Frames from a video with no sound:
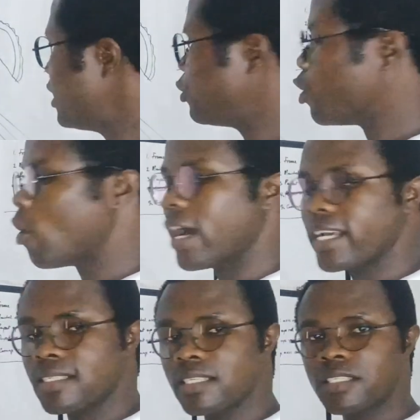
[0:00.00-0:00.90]
the yaw
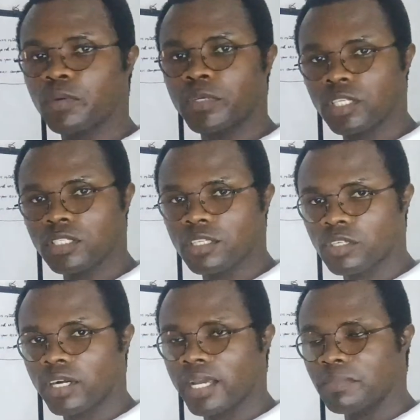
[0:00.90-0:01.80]
axis that we just
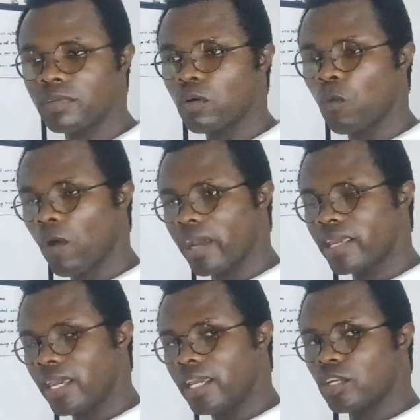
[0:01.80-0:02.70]
described,
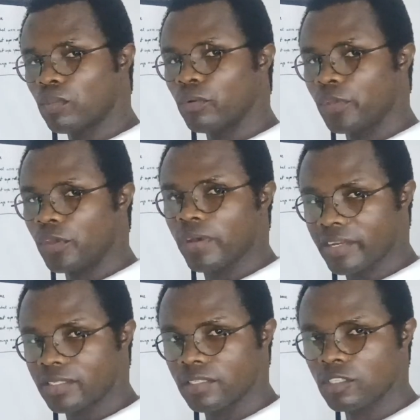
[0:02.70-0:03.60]
YAW
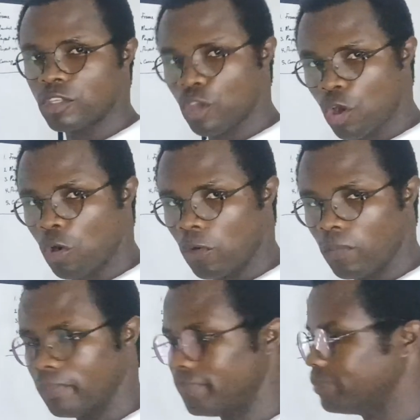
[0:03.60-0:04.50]
axis, yaw,